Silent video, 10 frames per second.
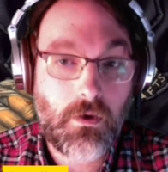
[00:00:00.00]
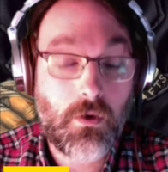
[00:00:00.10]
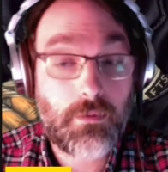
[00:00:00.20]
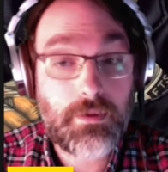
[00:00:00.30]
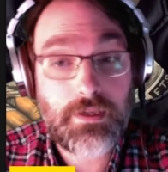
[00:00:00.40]

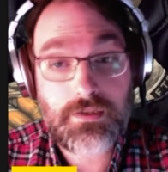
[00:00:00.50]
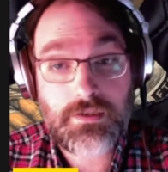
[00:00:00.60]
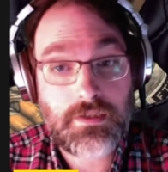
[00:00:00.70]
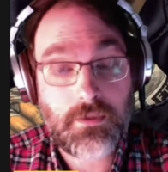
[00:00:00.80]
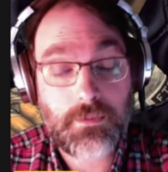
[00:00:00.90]
Well, I mean, it's
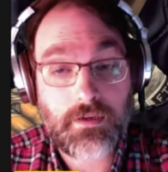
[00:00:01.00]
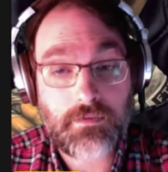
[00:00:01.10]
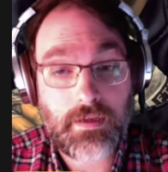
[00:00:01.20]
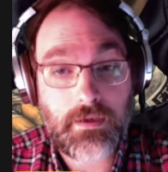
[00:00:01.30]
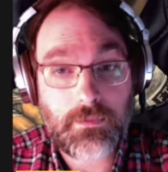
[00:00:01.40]
just all part
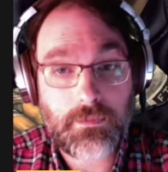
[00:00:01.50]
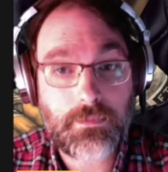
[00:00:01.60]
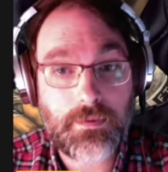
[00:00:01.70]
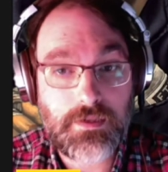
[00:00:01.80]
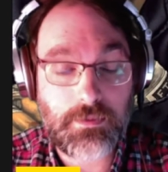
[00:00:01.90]
of layout
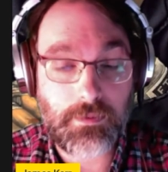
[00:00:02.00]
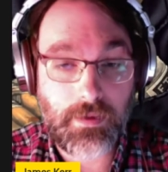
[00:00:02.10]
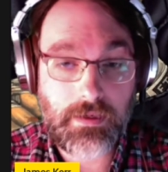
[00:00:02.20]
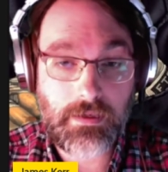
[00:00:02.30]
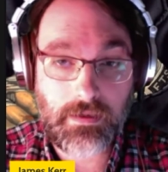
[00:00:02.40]
principle,
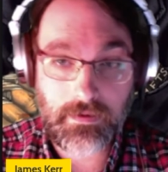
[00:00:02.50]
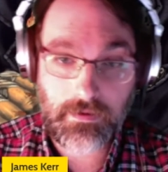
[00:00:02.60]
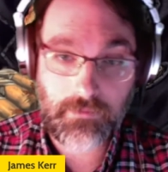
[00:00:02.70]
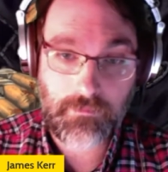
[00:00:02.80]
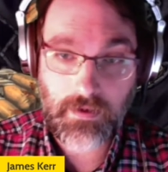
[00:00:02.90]
right? Like,
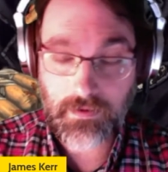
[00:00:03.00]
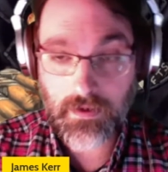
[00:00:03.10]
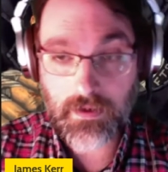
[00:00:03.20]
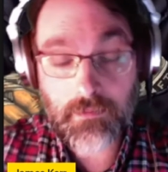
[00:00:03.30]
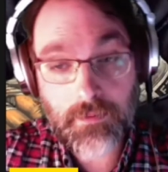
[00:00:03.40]
um, I,
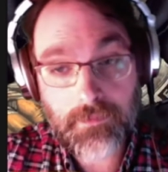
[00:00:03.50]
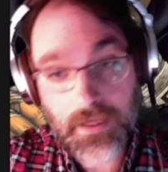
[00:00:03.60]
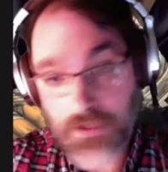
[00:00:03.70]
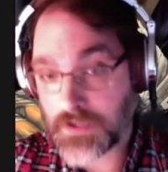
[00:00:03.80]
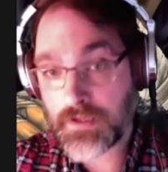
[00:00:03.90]
I am a
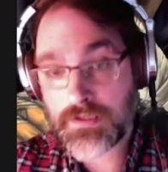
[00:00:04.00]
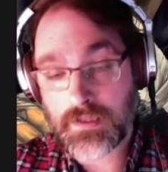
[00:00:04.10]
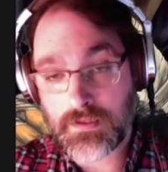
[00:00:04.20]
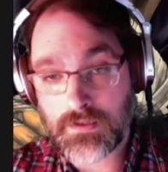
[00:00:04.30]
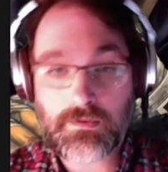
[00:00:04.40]
page artist.
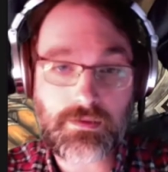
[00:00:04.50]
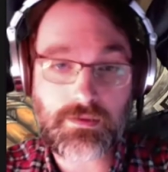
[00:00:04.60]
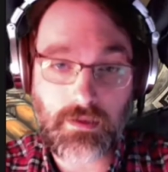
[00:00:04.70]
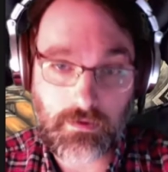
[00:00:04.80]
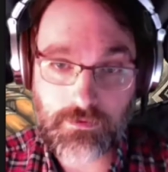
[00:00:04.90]
I do
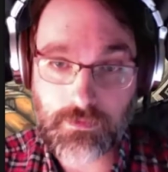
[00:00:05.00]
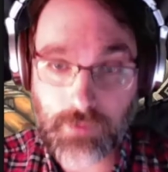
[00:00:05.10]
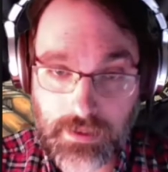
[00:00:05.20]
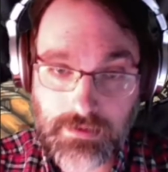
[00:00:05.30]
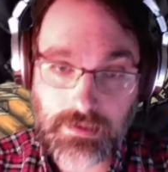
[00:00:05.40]
do layout for
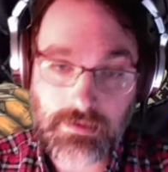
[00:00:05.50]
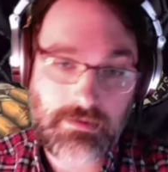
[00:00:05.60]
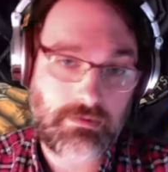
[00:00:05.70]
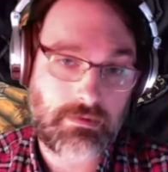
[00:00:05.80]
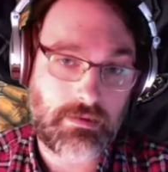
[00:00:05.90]

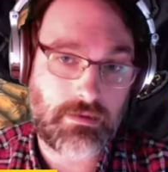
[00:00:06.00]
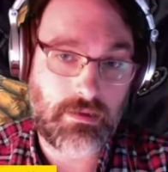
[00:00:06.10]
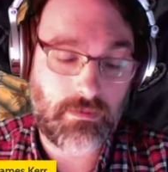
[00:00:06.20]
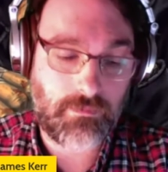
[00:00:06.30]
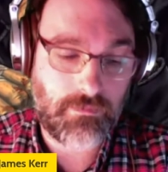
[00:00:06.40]
magazines, and
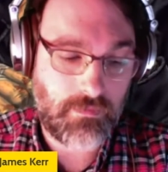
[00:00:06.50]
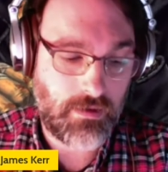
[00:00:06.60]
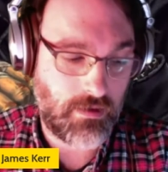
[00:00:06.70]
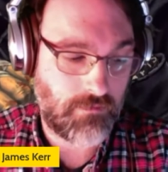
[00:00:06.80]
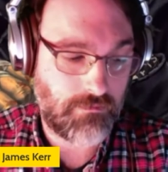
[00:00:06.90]
um,
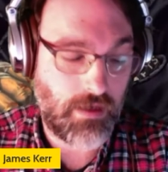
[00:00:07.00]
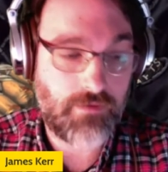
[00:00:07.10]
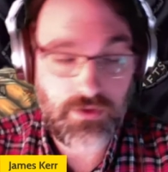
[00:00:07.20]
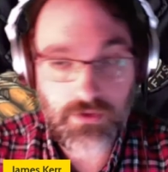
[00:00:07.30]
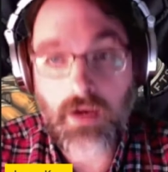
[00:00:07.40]
and I
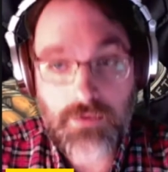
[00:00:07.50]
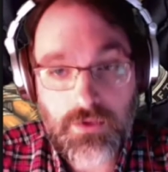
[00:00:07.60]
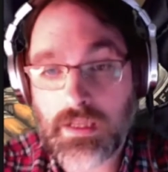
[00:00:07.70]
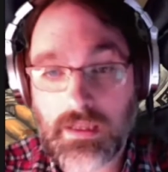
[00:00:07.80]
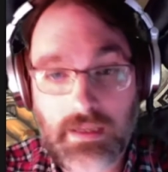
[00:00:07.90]
I do I'm
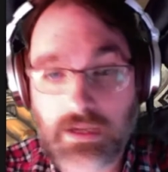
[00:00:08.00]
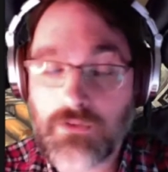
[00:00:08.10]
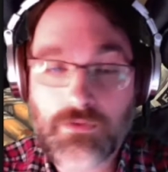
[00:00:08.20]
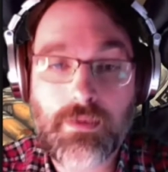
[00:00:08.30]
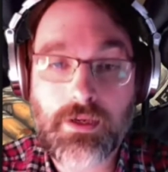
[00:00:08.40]
doing the
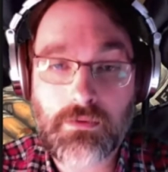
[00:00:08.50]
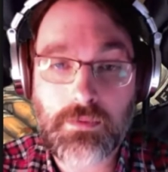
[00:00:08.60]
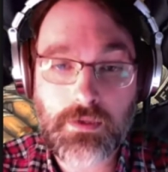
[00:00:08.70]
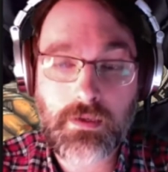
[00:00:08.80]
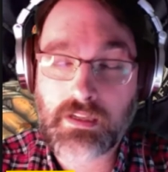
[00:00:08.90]
layout for my own
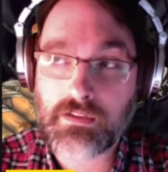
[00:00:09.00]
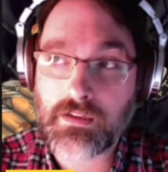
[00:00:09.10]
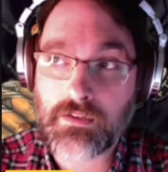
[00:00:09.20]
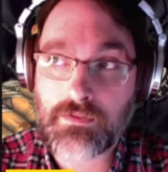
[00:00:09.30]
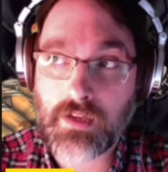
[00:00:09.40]
book. I,
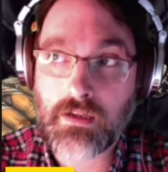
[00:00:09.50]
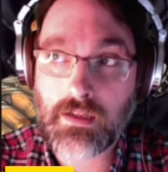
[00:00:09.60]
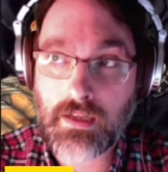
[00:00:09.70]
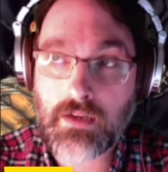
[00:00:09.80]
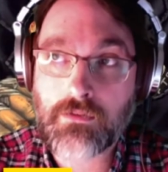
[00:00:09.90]
I've done
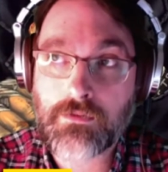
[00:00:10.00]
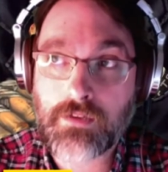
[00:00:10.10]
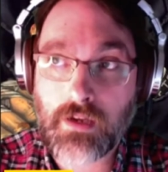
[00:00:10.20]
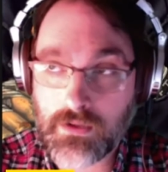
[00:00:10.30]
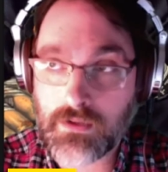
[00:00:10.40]
layout
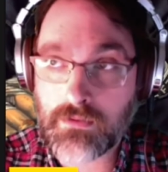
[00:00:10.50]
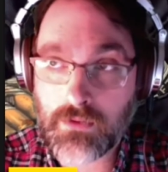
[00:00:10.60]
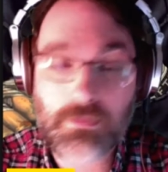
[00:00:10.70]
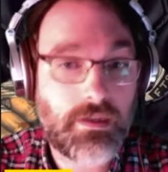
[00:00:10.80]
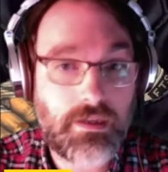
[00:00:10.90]
for other
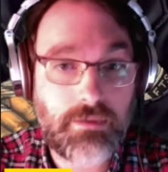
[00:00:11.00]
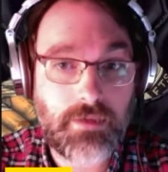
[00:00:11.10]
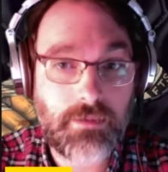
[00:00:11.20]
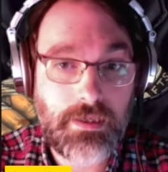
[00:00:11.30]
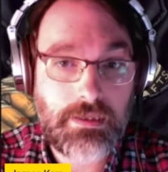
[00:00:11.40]
role playing game
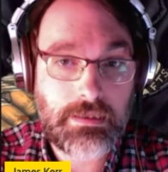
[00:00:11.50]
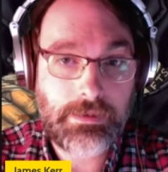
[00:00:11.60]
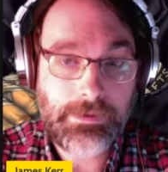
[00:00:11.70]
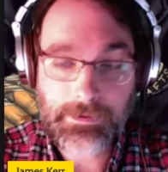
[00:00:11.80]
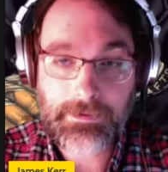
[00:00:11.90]
companies,
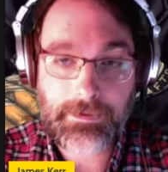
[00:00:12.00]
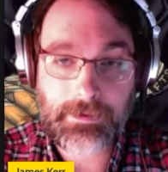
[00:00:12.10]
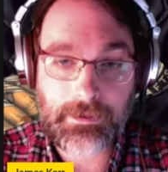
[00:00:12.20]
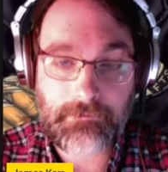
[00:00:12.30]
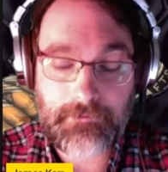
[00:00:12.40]

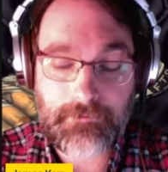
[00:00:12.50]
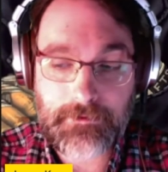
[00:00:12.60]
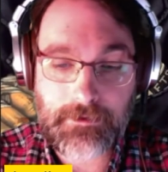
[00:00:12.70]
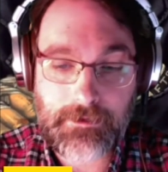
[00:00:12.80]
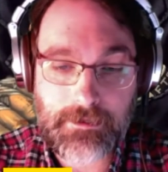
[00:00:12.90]
um,
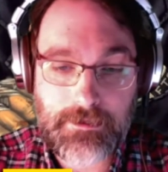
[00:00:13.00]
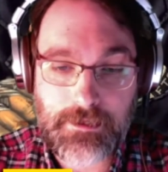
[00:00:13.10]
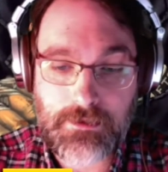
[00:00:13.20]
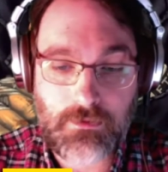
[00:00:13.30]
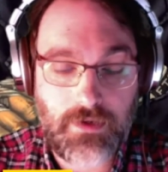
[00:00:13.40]
and that's
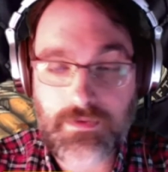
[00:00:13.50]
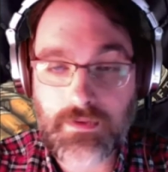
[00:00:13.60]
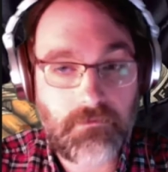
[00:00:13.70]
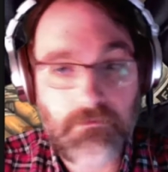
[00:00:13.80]
just one of the